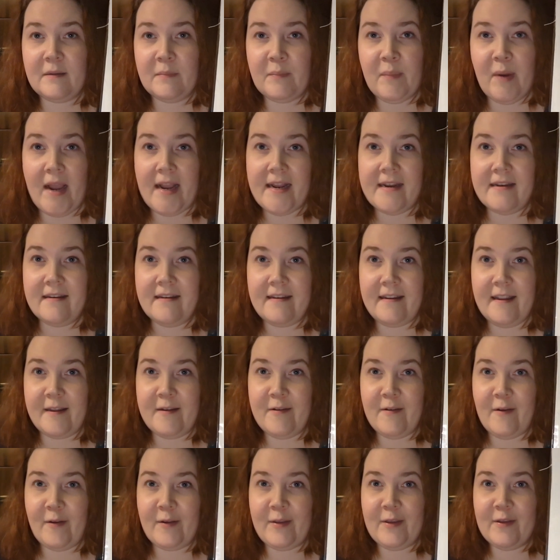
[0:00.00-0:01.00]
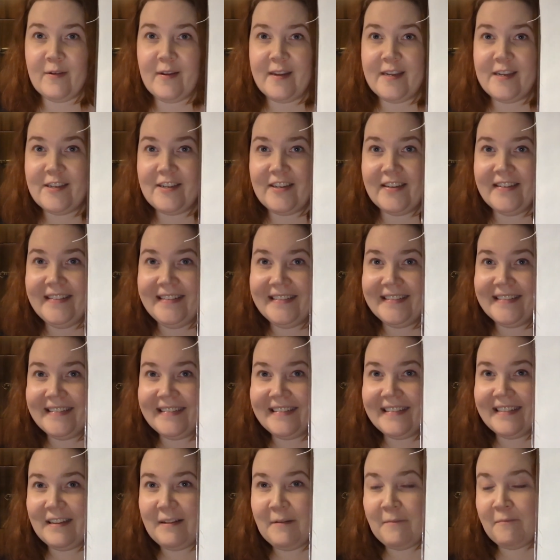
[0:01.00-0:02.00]
Biden inauguration.
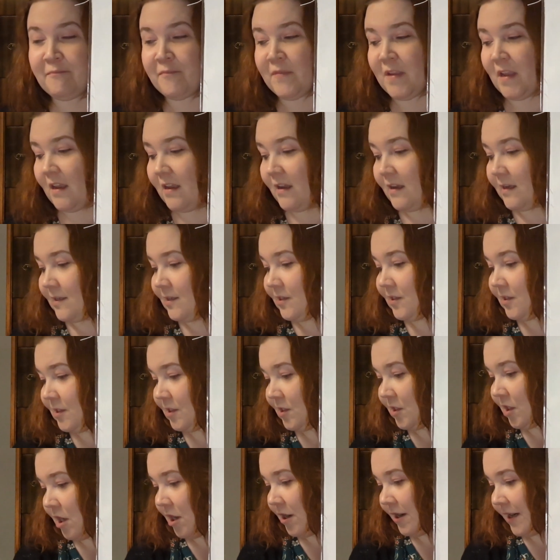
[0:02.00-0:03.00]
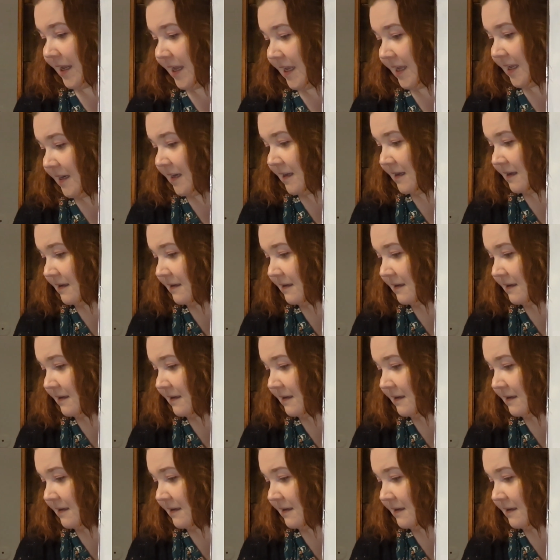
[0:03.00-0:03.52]
Started